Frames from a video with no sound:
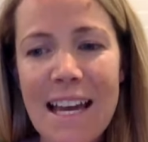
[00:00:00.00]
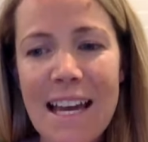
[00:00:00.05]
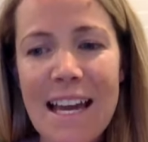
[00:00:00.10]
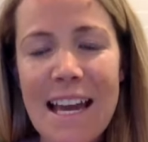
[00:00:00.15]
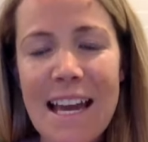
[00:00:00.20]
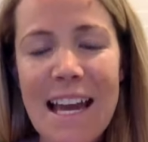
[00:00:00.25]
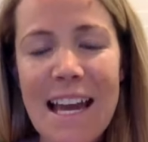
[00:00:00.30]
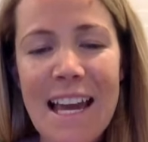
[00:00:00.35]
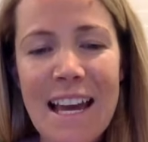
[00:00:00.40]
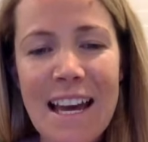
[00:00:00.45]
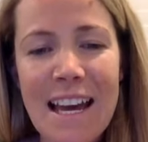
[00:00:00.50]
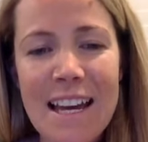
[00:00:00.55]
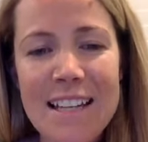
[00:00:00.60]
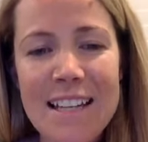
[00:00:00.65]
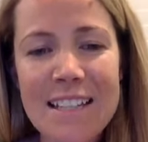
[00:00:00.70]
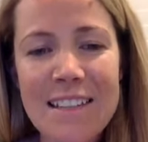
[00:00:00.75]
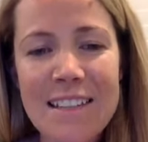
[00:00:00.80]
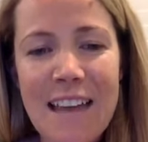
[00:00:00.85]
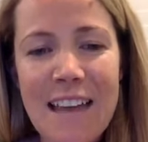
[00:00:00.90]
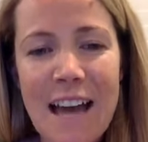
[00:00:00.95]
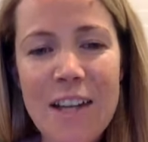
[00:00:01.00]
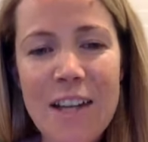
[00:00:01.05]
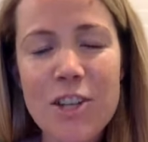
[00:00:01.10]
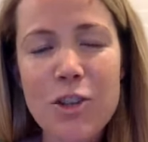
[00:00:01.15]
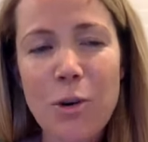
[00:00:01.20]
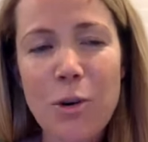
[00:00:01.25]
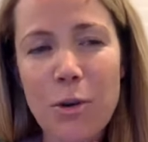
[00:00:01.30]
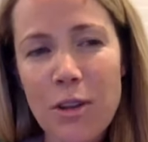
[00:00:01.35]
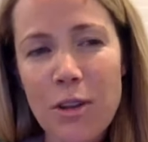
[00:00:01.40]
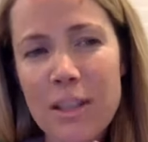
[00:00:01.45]
And that
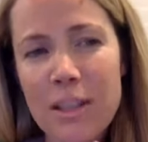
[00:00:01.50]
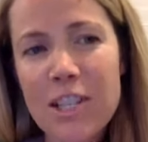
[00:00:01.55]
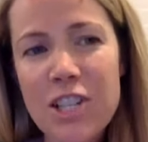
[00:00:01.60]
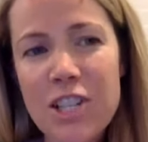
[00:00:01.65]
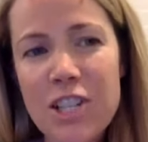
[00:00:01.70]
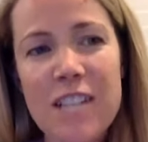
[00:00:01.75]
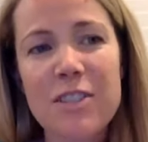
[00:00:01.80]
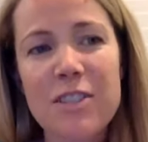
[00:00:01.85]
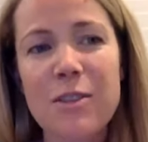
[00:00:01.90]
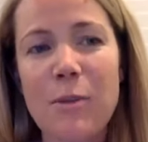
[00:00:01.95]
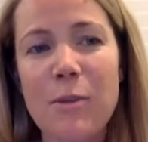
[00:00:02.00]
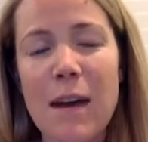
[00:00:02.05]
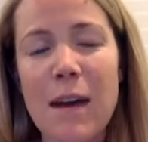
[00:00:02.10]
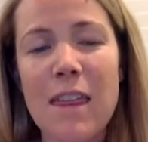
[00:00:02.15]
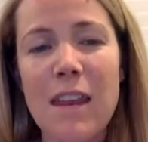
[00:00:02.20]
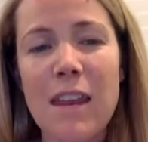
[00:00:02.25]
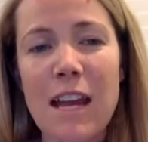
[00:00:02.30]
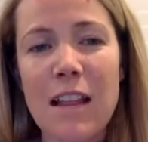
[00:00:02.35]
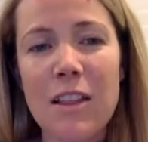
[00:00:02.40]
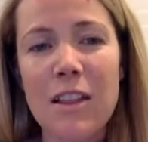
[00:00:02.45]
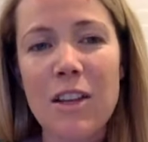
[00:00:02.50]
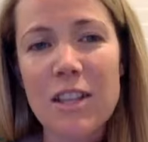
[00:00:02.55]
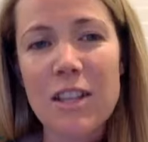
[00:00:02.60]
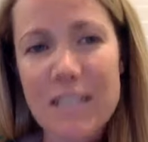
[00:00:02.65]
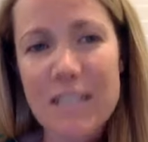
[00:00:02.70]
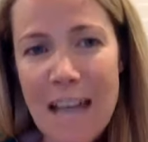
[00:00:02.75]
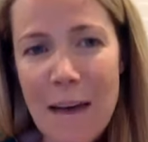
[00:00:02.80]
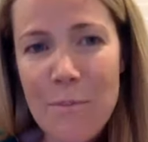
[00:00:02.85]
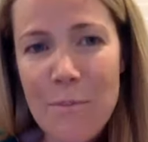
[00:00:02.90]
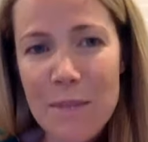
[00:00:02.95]
totally changed the way that I looked
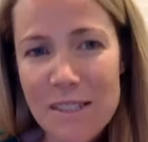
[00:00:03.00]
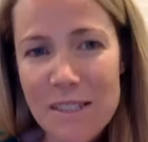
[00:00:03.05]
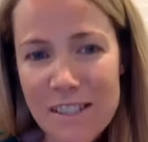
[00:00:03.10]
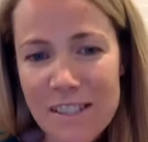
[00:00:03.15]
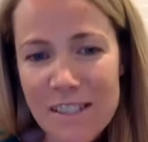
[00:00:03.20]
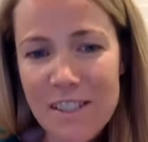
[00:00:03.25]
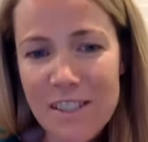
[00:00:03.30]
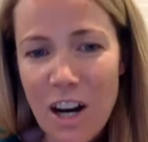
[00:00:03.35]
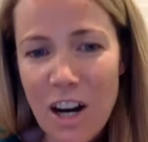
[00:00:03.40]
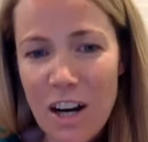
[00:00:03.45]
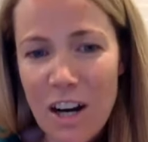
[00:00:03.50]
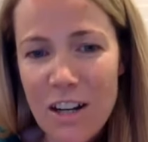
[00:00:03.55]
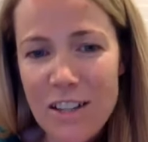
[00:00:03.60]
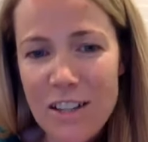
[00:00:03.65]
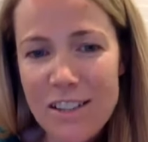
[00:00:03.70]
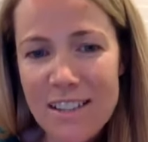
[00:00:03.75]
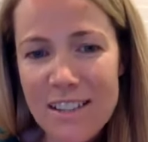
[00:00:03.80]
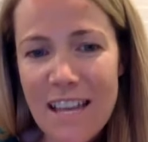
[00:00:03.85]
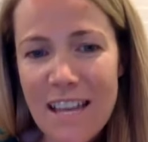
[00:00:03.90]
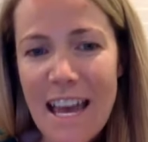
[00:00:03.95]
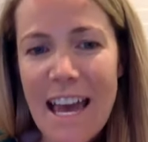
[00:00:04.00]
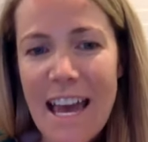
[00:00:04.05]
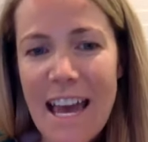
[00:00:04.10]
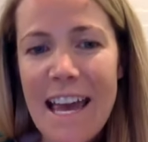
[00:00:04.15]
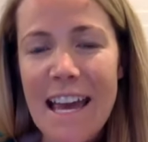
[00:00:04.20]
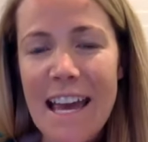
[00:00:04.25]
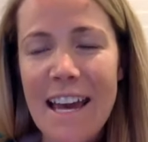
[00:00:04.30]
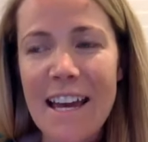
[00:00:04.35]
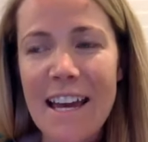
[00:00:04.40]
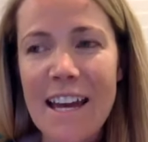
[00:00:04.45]
at business cards.
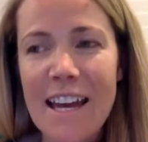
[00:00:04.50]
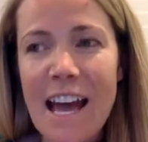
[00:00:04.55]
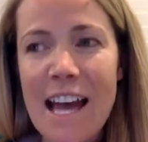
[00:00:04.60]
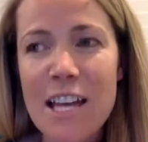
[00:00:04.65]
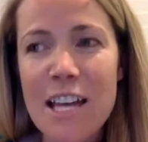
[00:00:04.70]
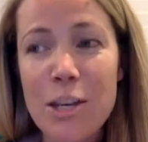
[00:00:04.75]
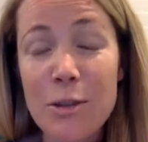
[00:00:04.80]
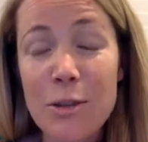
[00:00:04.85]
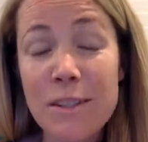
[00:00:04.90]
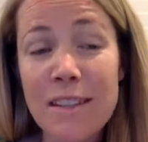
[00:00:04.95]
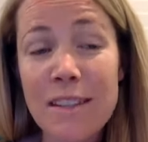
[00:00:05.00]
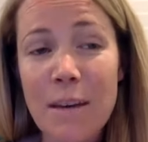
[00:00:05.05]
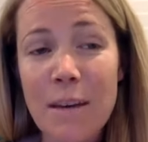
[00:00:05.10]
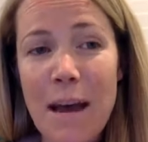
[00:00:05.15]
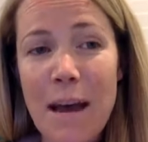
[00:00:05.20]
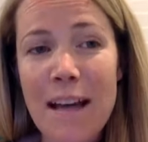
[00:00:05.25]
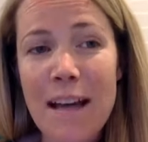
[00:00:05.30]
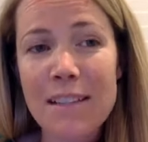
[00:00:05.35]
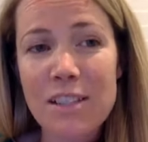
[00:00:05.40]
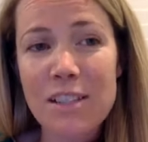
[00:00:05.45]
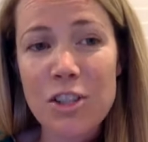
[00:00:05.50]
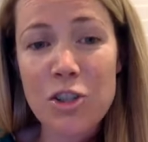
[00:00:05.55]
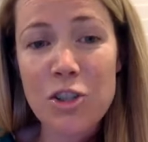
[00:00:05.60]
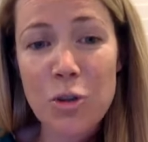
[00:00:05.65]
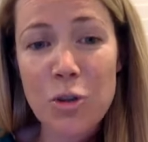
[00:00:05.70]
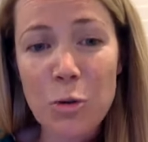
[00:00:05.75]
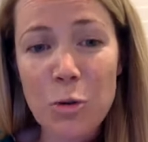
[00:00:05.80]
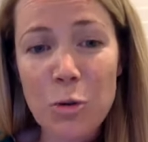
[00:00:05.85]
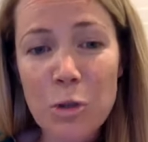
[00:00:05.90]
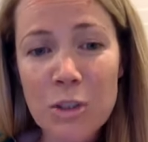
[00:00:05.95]
And I use them as a
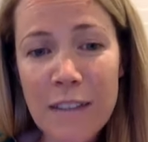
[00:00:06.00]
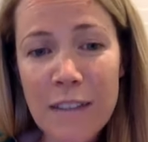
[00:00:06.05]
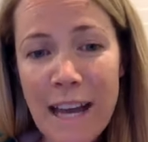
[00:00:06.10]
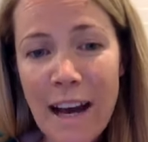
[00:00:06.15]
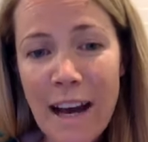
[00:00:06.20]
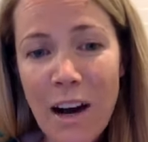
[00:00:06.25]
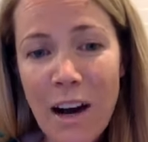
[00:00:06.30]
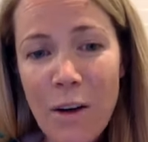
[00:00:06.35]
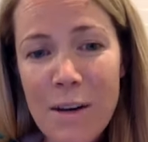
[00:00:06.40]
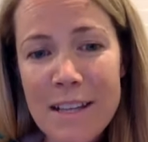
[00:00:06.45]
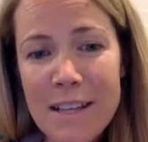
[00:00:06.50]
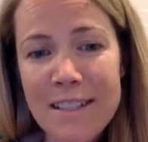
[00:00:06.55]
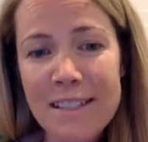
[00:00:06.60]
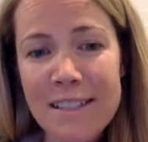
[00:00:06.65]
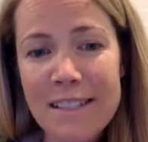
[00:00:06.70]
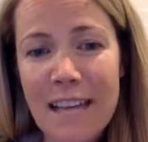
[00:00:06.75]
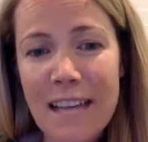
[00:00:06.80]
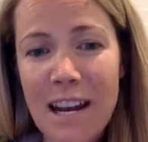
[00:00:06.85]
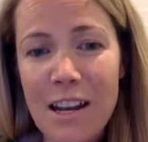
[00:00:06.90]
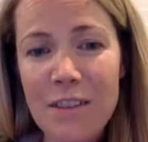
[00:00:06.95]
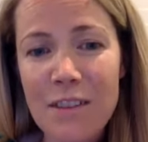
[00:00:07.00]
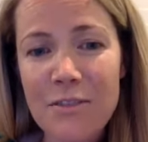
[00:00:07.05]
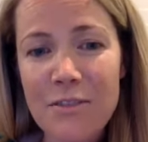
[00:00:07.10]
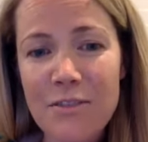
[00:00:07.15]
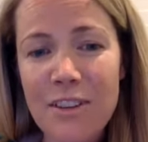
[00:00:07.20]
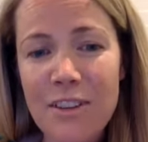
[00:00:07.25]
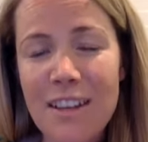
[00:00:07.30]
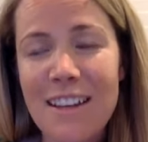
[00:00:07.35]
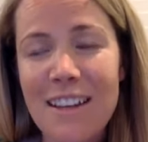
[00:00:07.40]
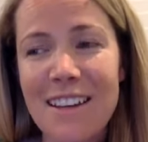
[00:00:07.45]
tool now instead of
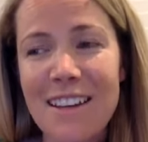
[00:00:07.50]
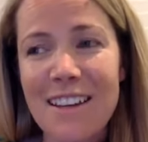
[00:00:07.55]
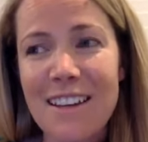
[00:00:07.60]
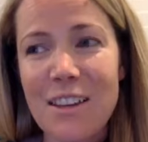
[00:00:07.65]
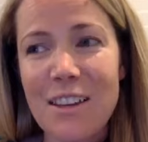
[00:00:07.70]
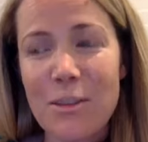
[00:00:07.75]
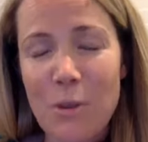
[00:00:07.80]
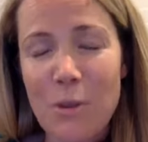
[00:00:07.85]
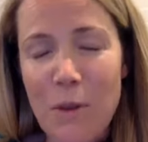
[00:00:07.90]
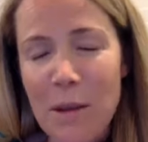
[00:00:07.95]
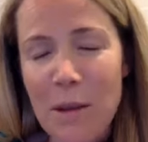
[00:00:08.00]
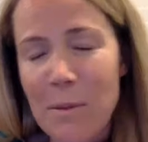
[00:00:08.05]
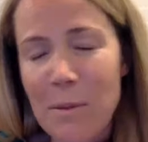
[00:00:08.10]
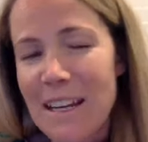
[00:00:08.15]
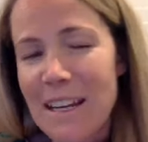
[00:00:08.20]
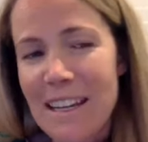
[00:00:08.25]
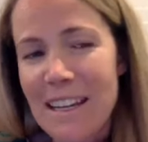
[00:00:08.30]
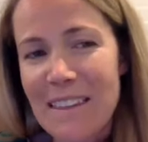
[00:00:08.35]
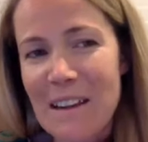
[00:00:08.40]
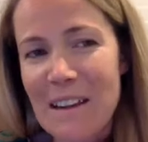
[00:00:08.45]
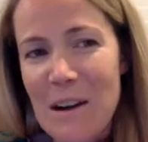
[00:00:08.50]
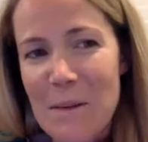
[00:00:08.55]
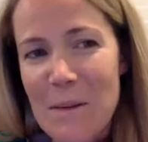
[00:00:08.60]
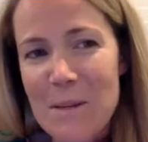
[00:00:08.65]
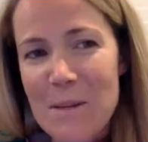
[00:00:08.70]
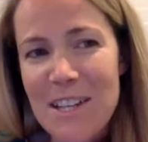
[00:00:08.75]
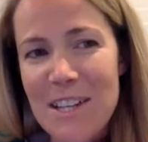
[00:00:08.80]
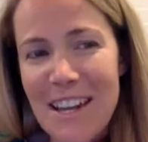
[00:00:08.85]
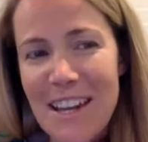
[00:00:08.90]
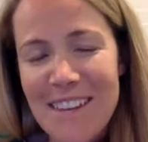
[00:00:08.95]
throwing money in the
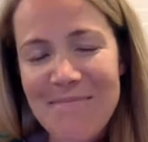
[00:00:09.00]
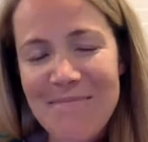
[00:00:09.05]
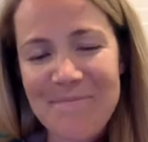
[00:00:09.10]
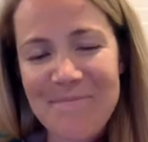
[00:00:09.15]
garbage can.